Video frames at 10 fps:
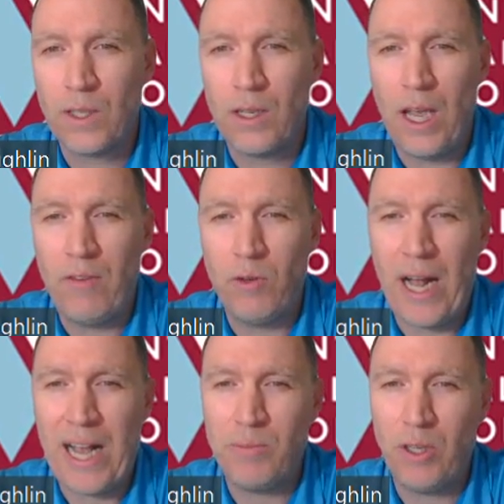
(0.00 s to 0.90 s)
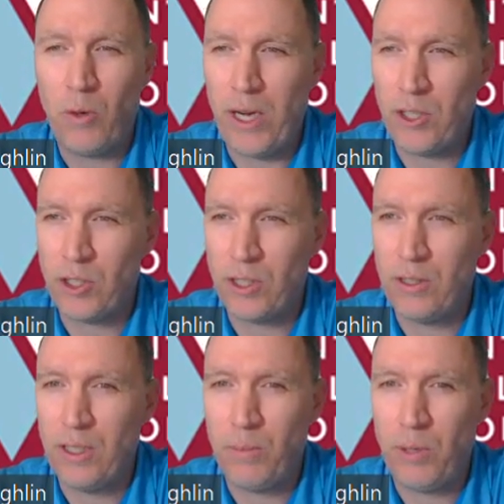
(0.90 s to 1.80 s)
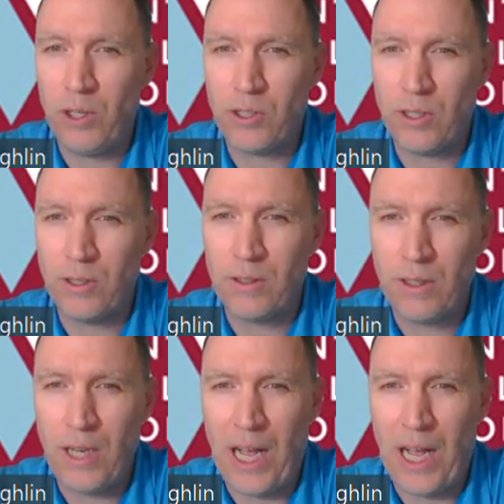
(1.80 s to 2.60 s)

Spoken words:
If you want to ask me a question in person, I'll